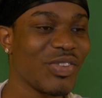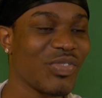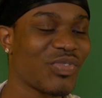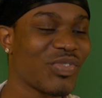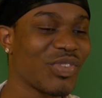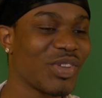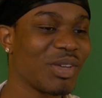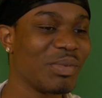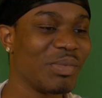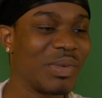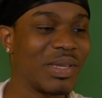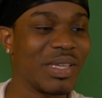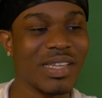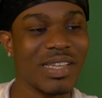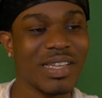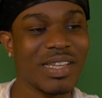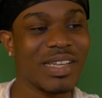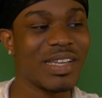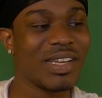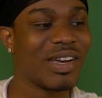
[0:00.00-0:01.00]
you feel me?
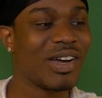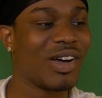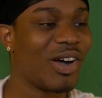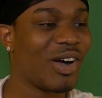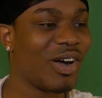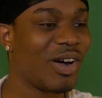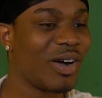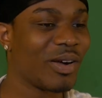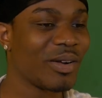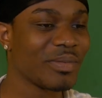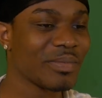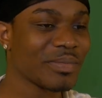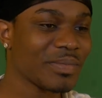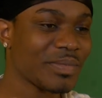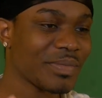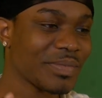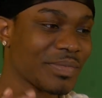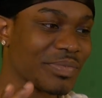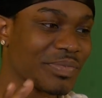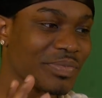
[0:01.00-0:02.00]
Um,
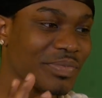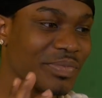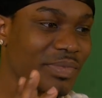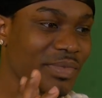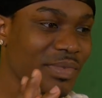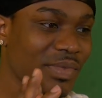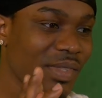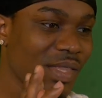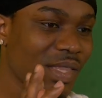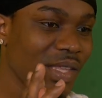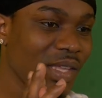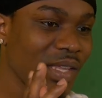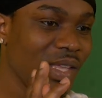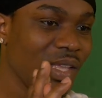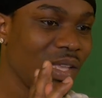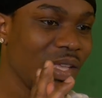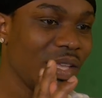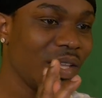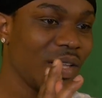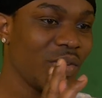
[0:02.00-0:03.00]

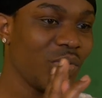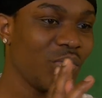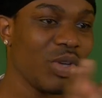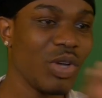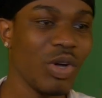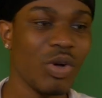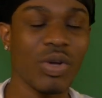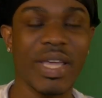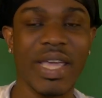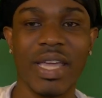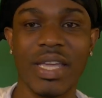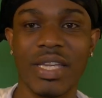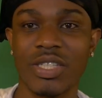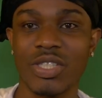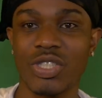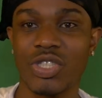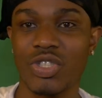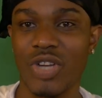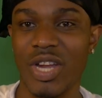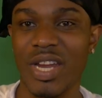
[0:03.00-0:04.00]
we gonna get
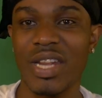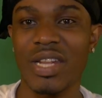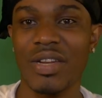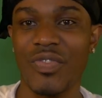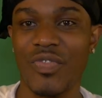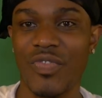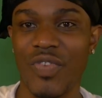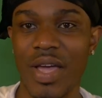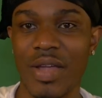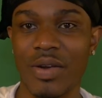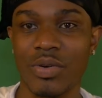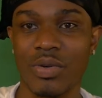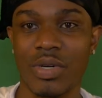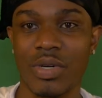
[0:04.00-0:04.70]
straight in the final